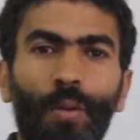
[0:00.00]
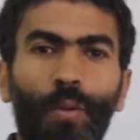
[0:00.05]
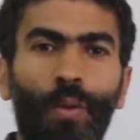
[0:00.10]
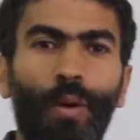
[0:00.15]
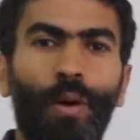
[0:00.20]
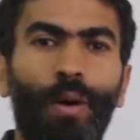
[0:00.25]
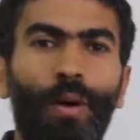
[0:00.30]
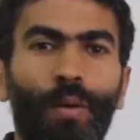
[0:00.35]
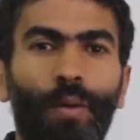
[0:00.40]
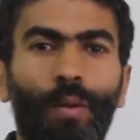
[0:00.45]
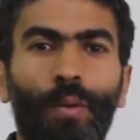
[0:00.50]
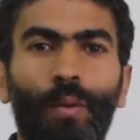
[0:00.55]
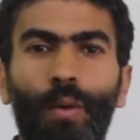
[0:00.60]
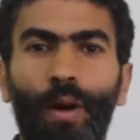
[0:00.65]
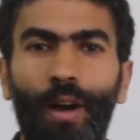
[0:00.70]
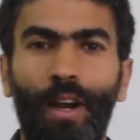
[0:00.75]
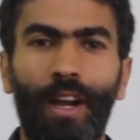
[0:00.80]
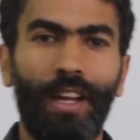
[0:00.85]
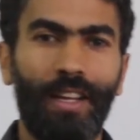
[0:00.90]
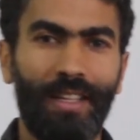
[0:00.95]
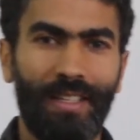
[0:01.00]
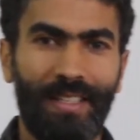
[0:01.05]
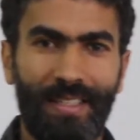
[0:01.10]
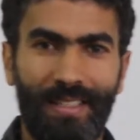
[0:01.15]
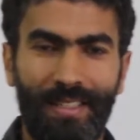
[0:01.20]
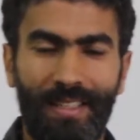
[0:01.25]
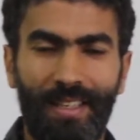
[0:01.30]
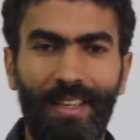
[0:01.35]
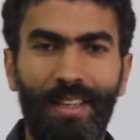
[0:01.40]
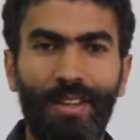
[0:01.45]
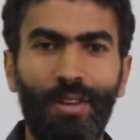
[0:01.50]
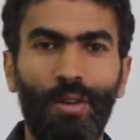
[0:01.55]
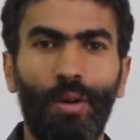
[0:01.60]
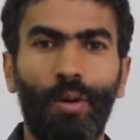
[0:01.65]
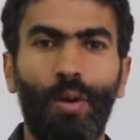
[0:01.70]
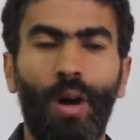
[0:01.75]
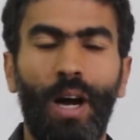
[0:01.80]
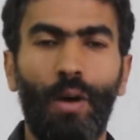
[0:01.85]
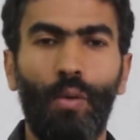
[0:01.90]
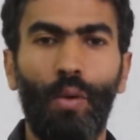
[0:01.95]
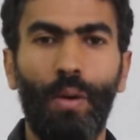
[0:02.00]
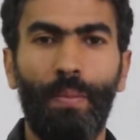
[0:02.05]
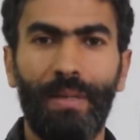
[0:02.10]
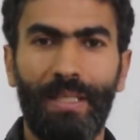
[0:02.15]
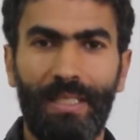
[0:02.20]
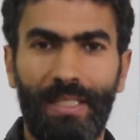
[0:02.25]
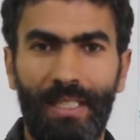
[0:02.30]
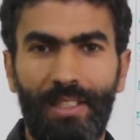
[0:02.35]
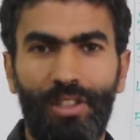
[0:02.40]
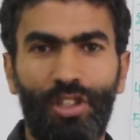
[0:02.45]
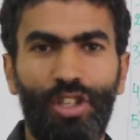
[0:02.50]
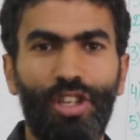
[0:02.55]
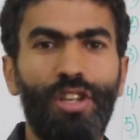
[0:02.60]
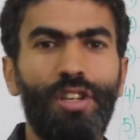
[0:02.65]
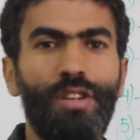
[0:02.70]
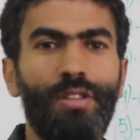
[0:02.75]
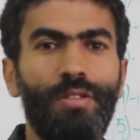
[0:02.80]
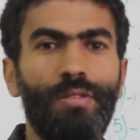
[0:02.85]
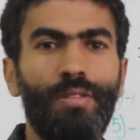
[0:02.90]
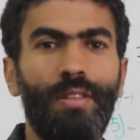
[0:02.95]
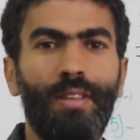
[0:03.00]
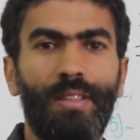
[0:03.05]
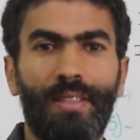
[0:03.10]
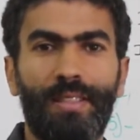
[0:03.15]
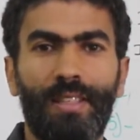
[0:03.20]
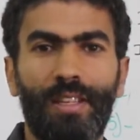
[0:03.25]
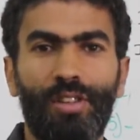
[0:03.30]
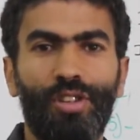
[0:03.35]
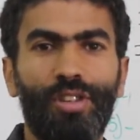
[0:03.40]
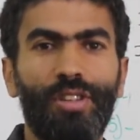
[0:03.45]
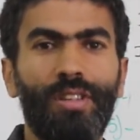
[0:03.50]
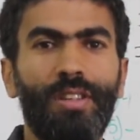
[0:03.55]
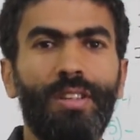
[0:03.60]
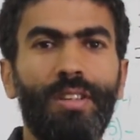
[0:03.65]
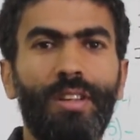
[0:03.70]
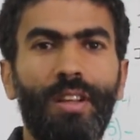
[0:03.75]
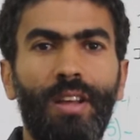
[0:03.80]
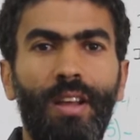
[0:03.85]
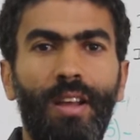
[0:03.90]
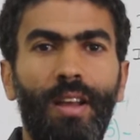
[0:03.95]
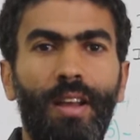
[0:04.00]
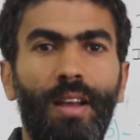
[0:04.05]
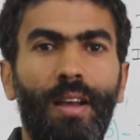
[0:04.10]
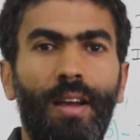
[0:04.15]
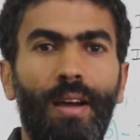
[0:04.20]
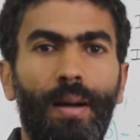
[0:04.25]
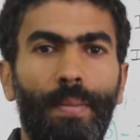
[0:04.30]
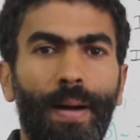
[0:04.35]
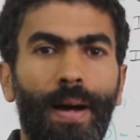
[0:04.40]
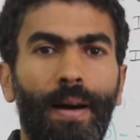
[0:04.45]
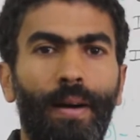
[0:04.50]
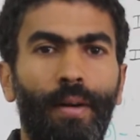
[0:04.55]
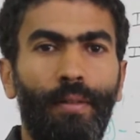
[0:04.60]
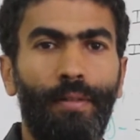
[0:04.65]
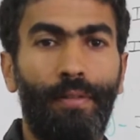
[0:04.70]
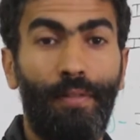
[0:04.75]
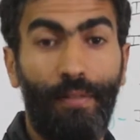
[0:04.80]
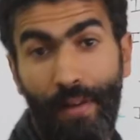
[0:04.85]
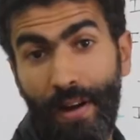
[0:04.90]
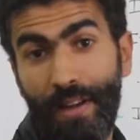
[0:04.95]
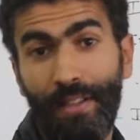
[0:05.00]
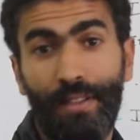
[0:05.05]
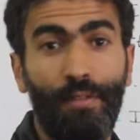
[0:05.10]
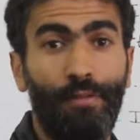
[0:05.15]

we're gonna see, or I will be teaching you this session about phrasal